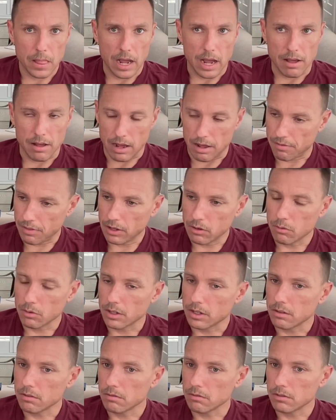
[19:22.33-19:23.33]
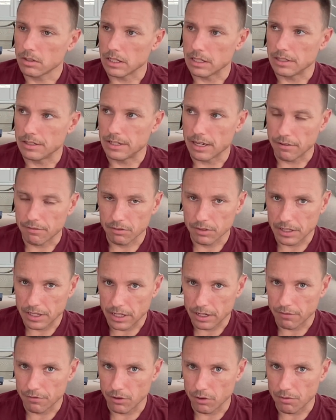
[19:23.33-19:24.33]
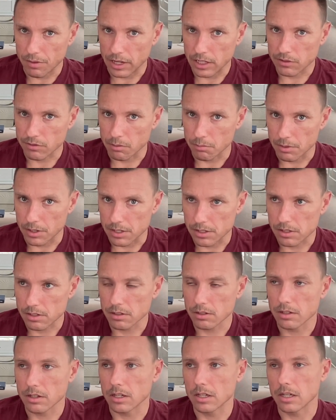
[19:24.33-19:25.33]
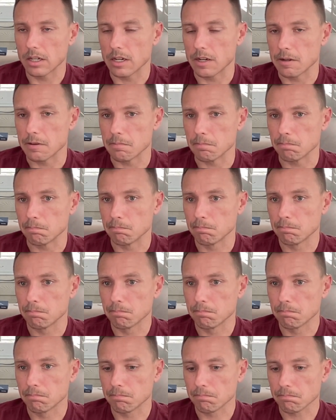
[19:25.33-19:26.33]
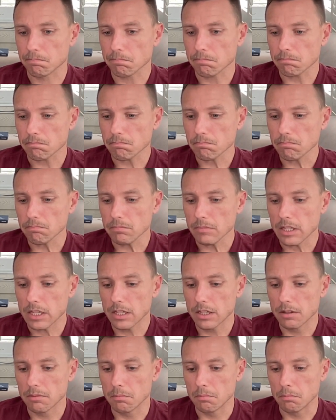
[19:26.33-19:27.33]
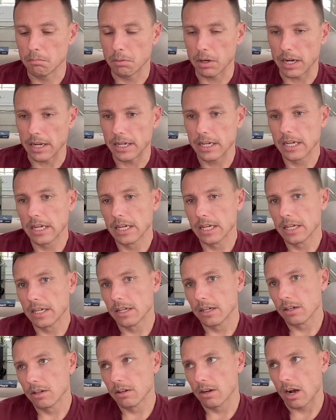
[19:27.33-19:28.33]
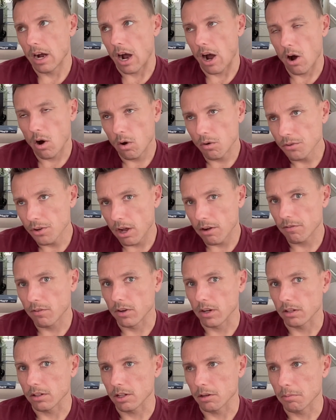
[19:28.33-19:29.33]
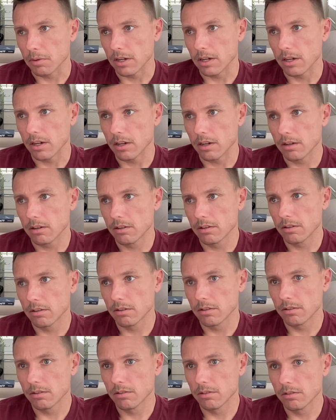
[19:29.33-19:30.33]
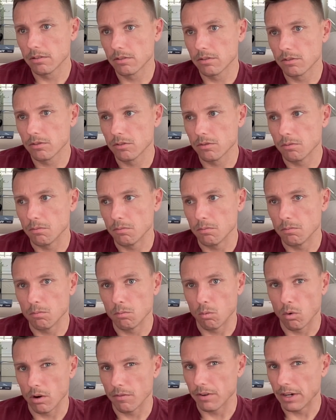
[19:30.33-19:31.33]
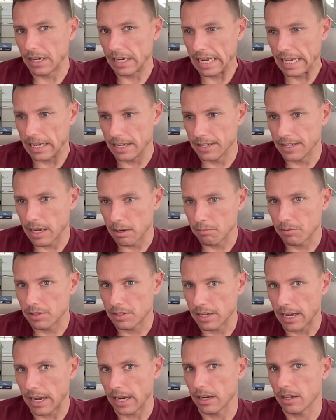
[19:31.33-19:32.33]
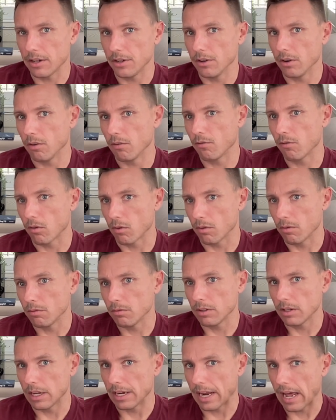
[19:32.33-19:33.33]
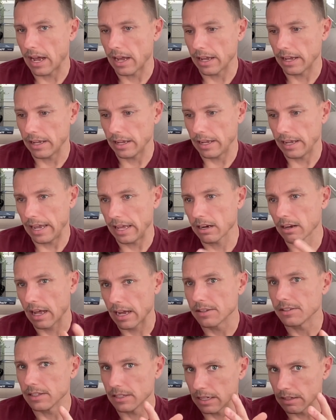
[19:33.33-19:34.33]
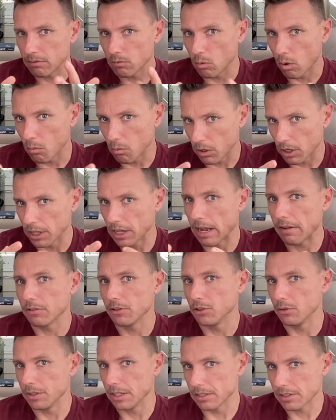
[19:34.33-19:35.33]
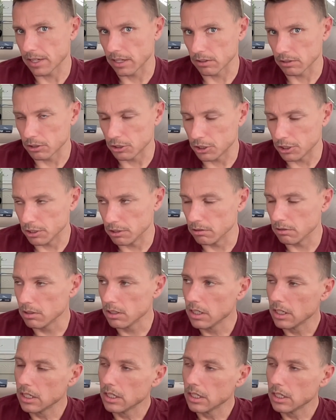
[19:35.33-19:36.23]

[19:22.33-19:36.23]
I think we can definitely get a few things from this. But I'll hold off on a little bit more of an in-depth take, you know, for analyzing what we're going to have to do against LSU.